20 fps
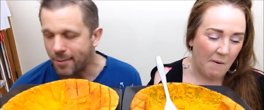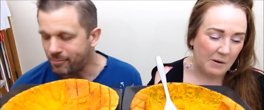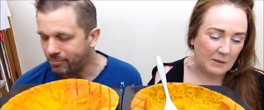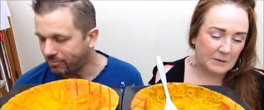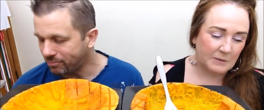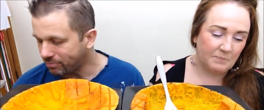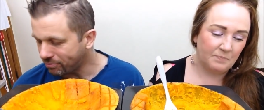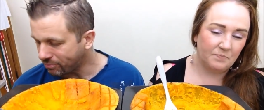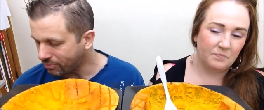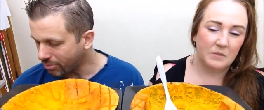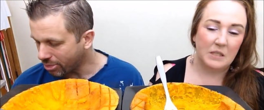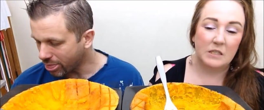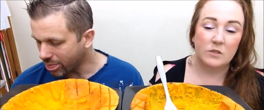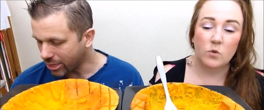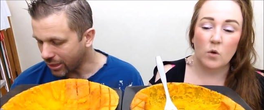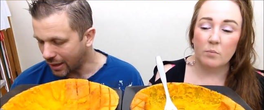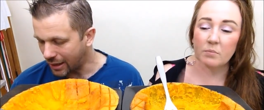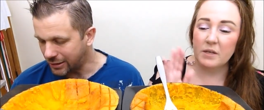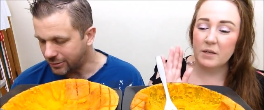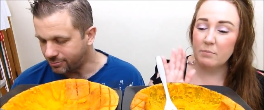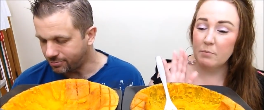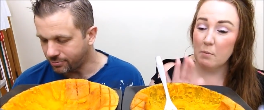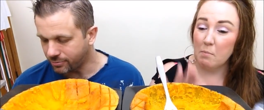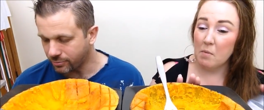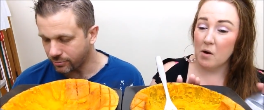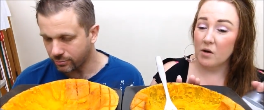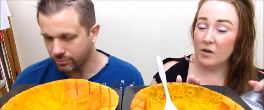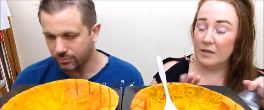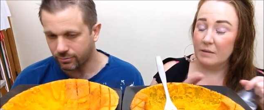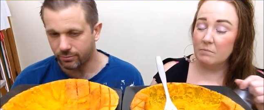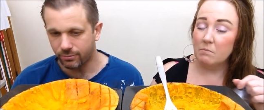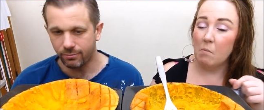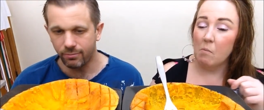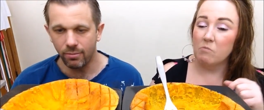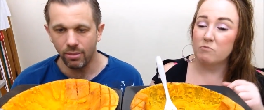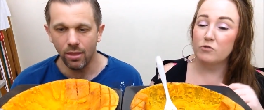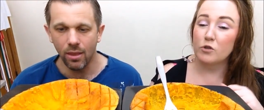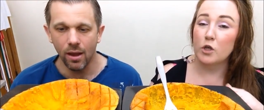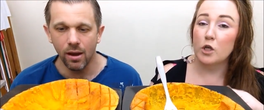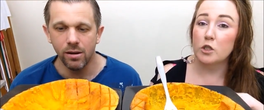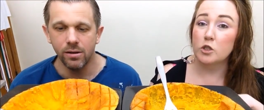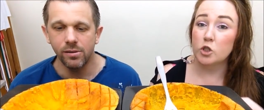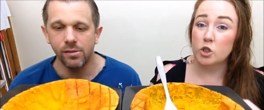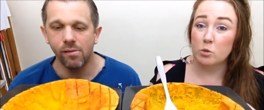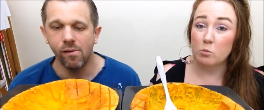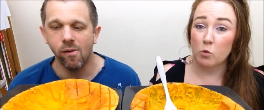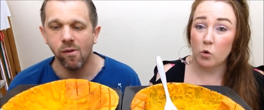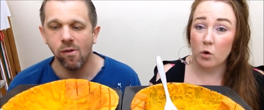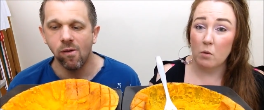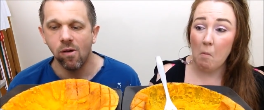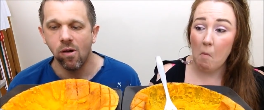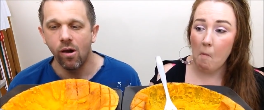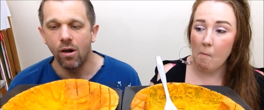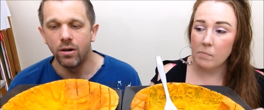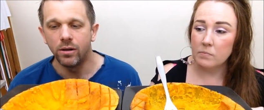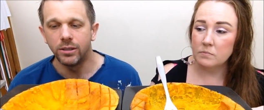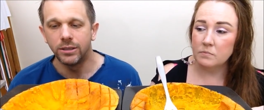Speaker 1: Yeah. So I'm keeping mine for lunch tomorrow.